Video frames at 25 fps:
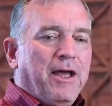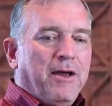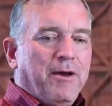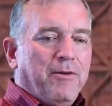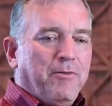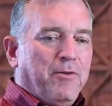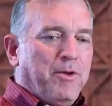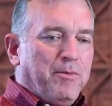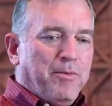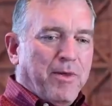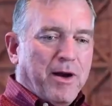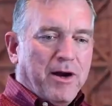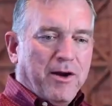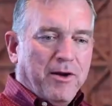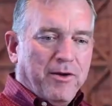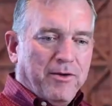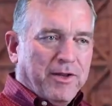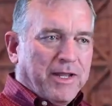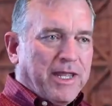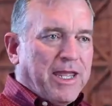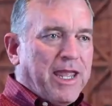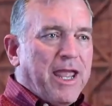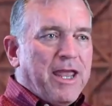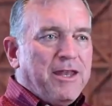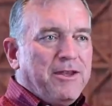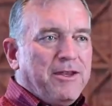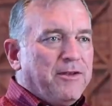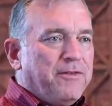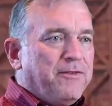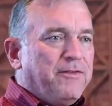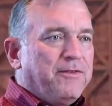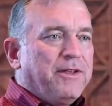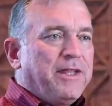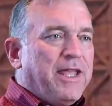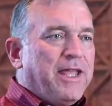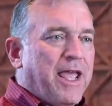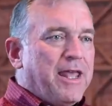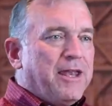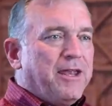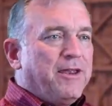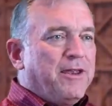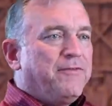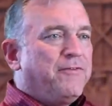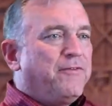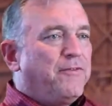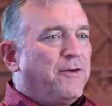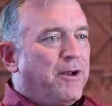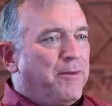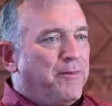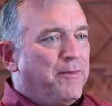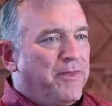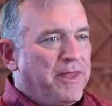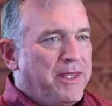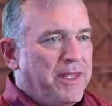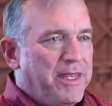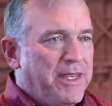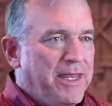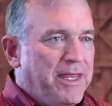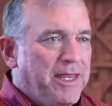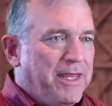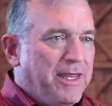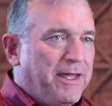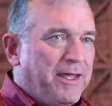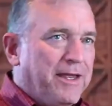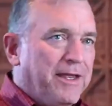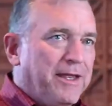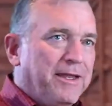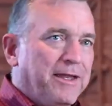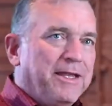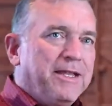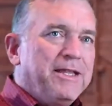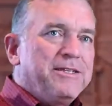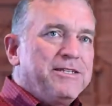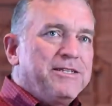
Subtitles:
We borrowed a cannon from the